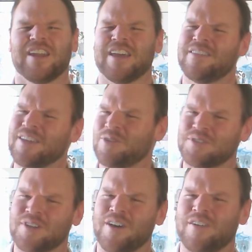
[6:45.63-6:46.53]
I think it
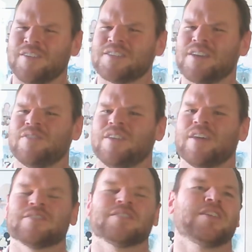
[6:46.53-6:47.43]
was
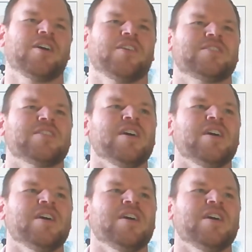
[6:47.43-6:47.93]
$170,000.